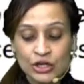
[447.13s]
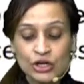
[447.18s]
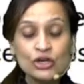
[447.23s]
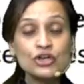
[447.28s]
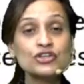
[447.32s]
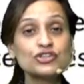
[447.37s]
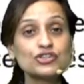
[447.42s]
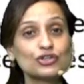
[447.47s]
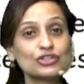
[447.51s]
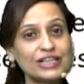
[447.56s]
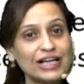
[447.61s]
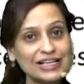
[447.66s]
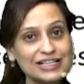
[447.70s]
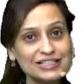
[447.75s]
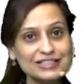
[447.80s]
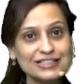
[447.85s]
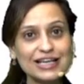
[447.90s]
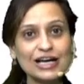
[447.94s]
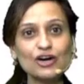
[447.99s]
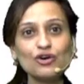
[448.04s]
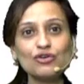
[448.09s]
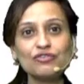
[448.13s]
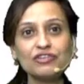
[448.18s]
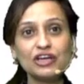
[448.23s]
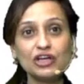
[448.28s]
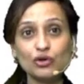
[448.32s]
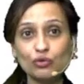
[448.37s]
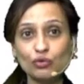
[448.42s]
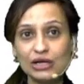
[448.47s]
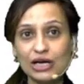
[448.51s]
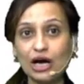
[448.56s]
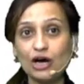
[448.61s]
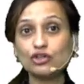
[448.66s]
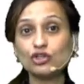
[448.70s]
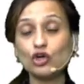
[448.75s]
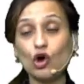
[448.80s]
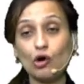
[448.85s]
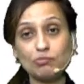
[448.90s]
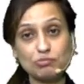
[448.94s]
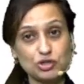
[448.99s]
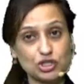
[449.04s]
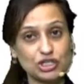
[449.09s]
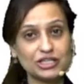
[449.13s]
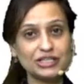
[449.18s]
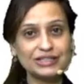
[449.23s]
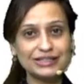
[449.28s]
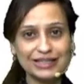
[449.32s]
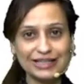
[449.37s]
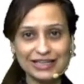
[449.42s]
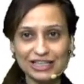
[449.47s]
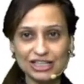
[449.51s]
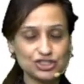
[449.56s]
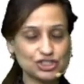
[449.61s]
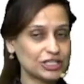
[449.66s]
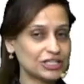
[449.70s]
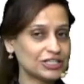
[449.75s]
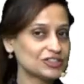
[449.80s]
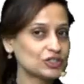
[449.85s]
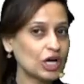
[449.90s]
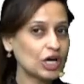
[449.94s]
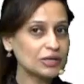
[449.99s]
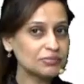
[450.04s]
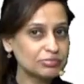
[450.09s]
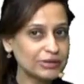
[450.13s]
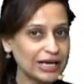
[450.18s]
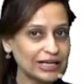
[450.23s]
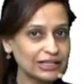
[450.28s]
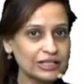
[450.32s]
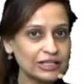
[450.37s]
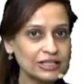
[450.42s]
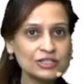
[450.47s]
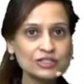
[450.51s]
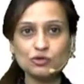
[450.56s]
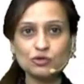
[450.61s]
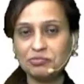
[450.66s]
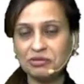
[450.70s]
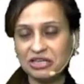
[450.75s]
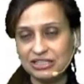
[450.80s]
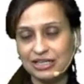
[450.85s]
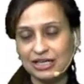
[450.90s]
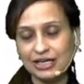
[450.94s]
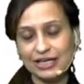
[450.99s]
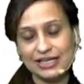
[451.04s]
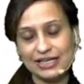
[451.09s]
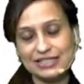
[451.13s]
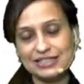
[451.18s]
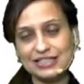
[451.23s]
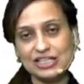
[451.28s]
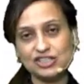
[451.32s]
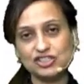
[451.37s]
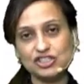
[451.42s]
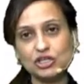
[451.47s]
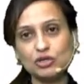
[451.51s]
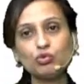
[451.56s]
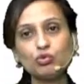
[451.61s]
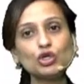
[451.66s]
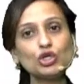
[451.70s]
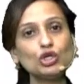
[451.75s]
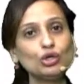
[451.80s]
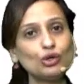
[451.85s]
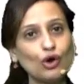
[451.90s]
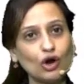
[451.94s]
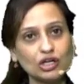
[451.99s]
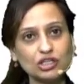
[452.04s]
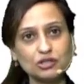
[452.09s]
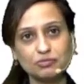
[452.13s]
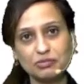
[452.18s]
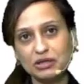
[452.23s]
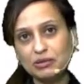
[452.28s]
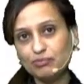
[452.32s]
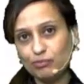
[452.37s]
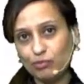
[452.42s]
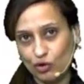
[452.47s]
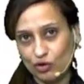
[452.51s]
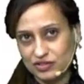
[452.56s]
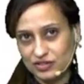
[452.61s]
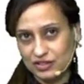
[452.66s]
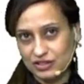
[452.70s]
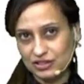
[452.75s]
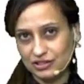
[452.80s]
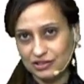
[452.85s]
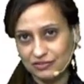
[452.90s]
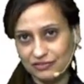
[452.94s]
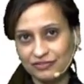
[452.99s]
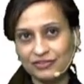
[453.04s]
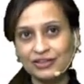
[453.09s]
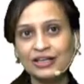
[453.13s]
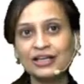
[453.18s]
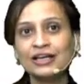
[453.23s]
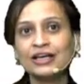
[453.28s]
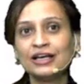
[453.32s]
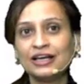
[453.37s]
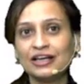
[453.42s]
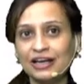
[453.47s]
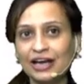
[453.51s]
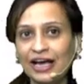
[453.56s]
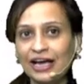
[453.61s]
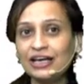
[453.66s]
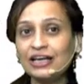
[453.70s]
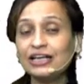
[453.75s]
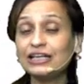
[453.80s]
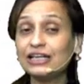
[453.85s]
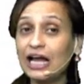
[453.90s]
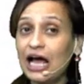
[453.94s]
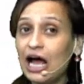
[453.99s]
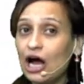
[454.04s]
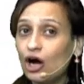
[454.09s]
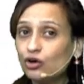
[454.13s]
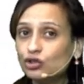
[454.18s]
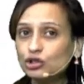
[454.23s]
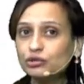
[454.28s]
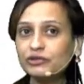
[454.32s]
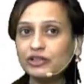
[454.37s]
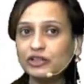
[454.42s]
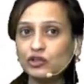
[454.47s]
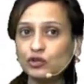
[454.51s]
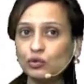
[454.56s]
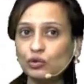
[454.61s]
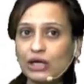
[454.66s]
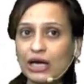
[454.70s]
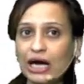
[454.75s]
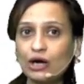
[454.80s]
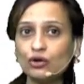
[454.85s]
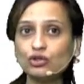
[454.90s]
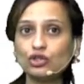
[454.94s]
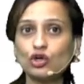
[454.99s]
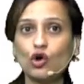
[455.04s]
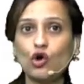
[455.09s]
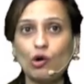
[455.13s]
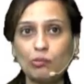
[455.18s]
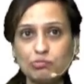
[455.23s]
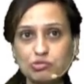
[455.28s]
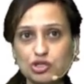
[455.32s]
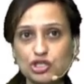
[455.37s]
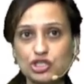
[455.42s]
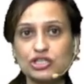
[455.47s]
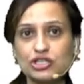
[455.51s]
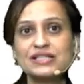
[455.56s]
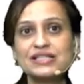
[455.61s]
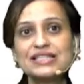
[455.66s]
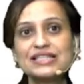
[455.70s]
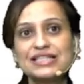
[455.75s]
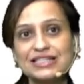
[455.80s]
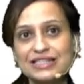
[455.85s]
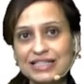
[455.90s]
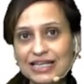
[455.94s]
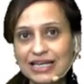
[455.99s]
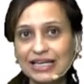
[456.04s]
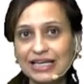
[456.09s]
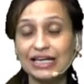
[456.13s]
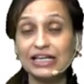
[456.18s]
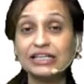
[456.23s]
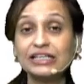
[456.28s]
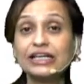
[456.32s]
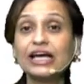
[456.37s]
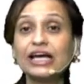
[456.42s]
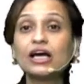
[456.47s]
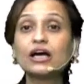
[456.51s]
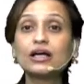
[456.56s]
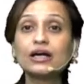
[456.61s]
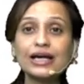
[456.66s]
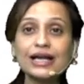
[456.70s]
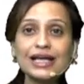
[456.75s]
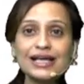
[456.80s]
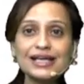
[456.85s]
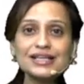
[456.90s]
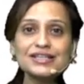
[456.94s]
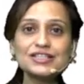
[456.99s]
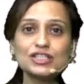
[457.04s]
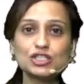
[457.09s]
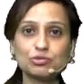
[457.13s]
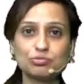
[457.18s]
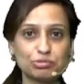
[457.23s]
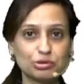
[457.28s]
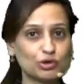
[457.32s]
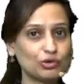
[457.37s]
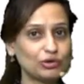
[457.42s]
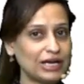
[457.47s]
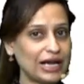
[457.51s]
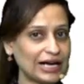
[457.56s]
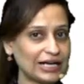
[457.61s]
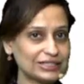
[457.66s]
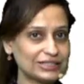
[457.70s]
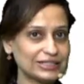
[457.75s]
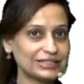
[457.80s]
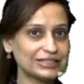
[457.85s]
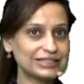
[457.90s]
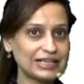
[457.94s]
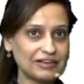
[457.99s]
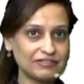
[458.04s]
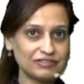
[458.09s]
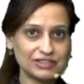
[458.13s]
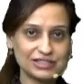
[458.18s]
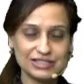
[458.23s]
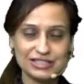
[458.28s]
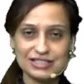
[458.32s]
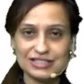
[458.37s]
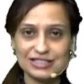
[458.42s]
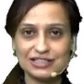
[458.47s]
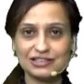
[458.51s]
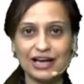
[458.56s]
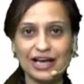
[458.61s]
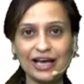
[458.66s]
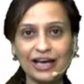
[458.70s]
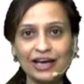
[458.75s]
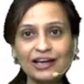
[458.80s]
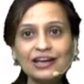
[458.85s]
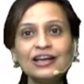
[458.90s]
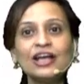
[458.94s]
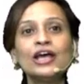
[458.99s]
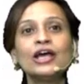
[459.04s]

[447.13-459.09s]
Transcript: So that's how we rule out option D. She is not pregnant, so beta HCG would not be positive, right? How do we rule out option C, decreased prolactin levels, right?